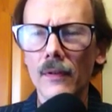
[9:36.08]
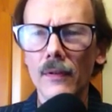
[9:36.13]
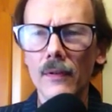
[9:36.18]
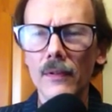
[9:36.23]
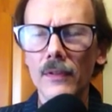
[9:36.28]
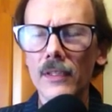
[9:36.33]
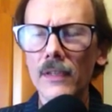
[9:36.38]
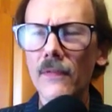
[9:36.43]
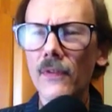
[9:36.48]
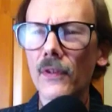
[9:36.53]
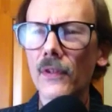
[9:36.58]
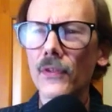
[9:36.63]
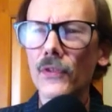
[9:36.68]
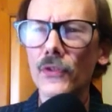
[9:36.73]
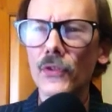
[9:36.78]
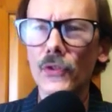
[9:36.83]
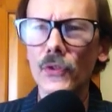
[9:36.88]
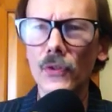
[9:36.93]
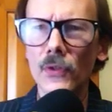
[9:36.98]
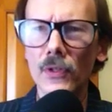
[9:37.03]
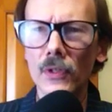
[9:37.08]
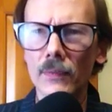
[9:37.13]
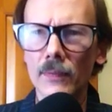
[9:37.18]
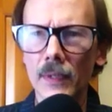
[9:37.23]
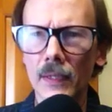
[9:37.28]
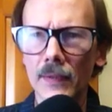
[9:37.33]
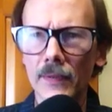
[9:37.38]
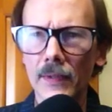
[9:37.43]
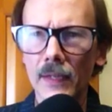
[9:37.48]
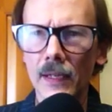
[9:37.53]
is even concerned
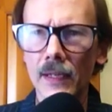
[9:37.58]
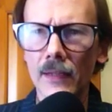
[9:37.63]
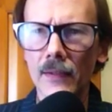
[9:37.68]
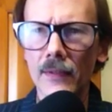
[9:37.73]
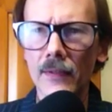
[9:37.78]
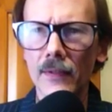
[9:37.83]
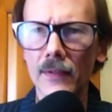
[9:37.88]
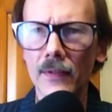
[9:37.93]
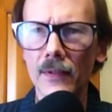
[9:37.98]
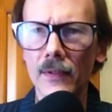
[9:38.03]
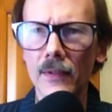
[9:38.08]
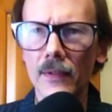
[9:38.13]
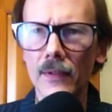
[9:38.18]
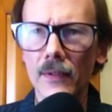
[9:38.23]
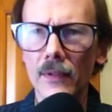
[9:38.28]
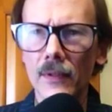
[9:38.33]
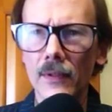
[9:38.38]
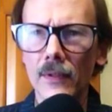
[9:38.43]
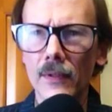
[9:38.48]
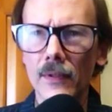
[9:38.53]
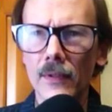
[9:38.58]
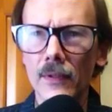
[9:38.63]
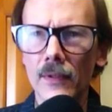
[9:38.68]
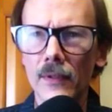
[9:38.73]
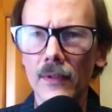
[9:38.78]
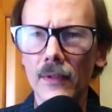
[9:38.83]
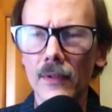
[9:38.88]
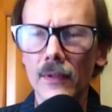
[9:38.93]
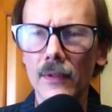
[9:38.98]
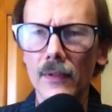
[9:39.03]
about that.
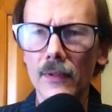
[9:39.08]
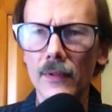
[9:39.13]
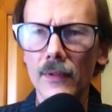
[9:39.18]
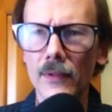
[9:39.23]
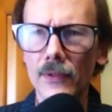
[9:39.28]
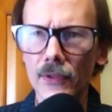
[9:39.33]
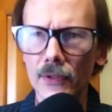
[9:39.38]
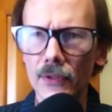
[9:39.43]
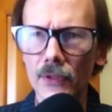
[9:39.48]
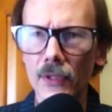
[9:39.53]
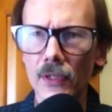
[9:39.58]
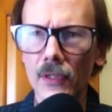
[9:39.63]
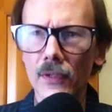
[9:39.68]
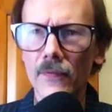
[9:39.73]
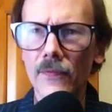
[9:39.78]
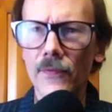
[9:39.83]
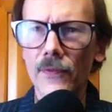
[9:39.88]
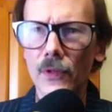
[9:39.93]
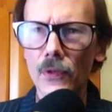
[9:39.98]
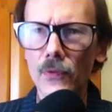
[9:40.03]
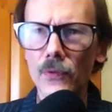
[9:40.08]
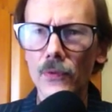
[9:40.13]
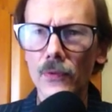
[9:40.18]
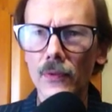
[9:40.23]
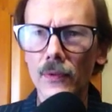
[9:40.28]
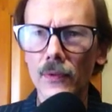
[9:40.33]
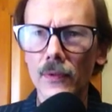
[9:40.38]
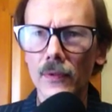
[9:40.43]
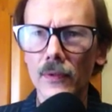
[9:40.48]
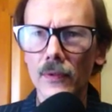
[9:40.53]
They're just going to vote
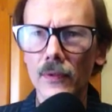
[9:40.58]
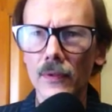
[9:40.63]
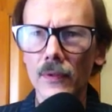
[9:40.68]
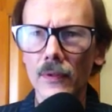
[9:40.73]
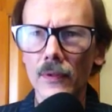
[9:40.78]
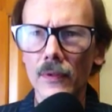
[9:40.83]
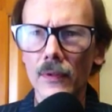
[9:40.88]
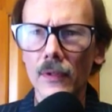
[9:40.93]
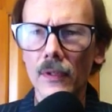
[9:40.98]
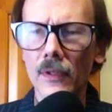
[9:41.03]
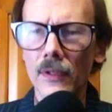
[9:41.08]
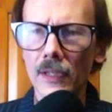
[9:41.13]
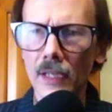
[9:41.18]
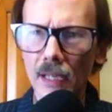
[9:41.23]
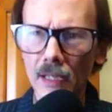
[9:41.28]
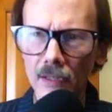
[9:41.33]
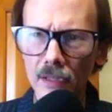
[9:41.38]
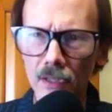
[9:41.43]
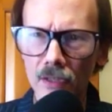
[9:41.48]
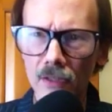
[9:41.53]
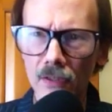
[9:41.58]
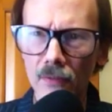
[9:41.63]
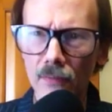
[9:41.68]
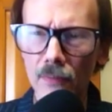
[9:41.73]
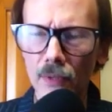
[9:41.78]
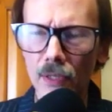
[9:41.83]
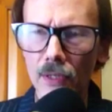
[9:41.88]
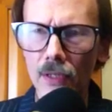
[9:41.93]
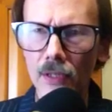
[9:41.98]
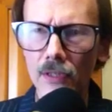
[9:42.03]
against them
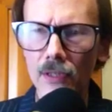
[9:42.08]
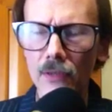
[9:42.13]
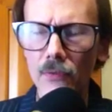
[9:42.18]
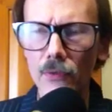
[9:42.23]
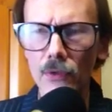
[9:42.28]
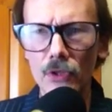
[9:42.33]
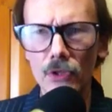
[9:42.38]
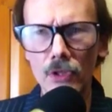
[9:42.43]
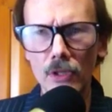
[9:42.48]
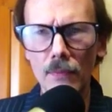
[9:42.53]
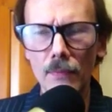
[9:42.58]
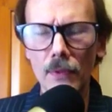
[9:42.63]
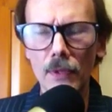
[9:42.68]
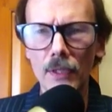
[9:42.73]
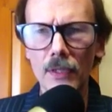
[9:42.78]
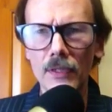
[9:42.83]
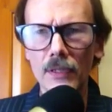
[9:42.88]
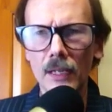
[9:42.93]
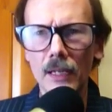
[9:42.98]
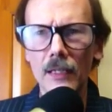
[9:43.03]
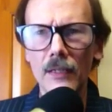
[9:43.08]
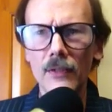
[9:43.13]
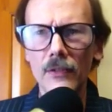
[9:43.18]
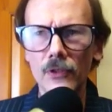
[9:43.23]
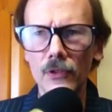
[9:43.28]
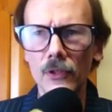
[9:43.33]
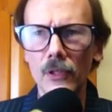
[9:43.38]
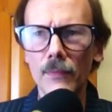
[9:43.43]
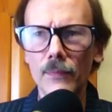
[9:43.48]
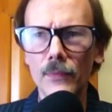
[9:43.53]
because it was somebody Donald
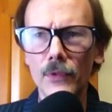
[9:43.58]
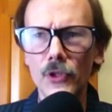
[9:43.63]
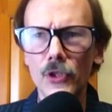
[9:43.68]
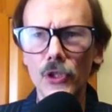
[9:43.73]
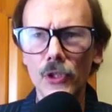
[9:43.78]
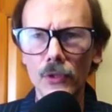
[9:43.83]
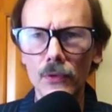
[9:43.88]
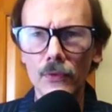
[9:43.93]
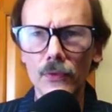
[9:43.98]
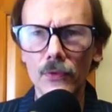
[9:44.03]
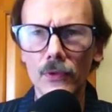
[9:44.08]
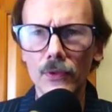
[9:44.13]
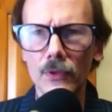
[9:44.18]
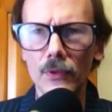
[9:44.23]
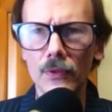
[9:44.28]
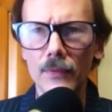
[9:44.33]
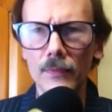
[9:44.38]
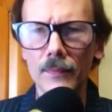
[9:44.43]
Trump chose.